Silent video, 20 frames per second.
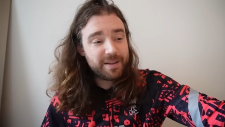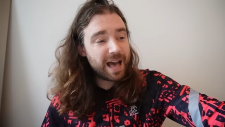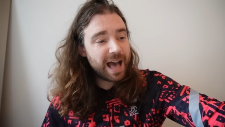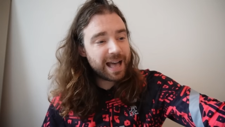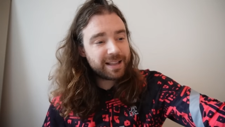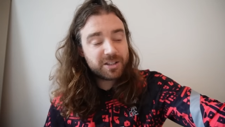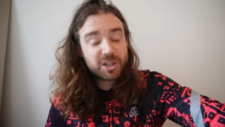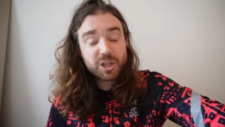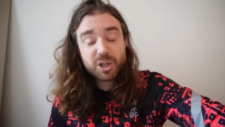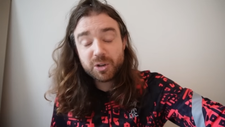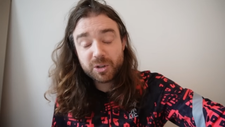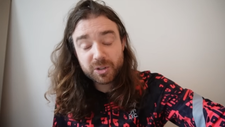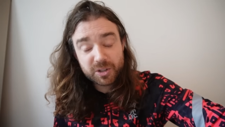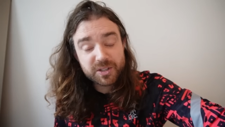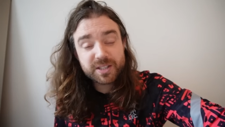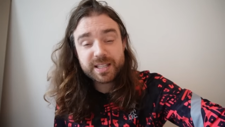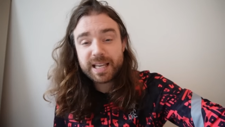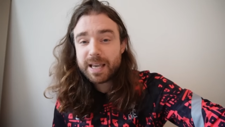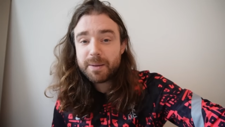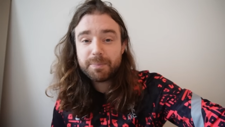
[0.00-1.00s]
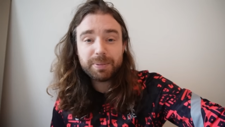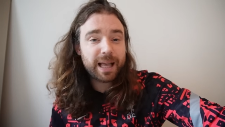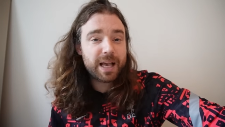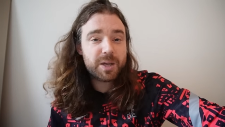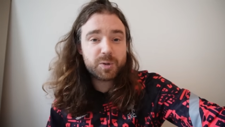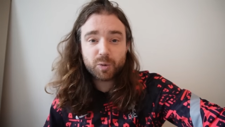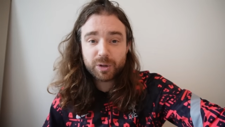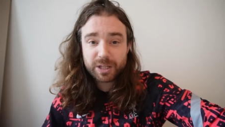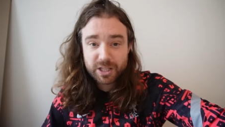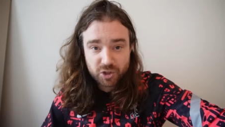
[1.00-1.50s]
And you could see
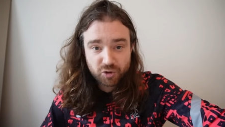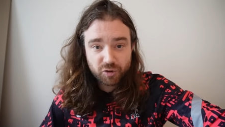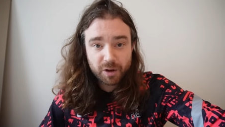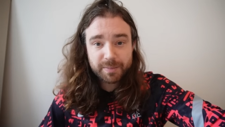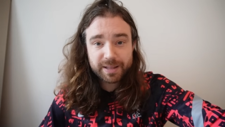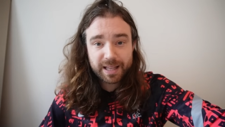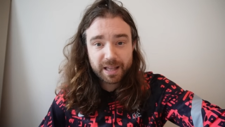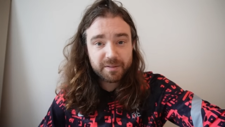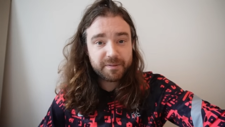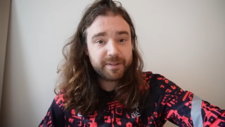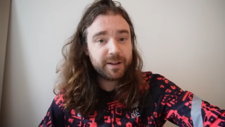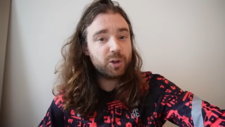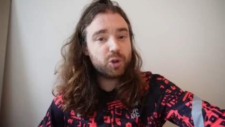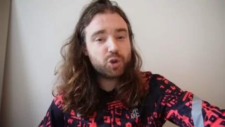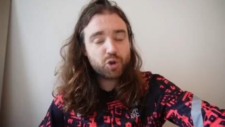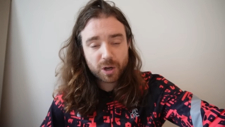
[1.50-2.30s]
players really streaming down the field.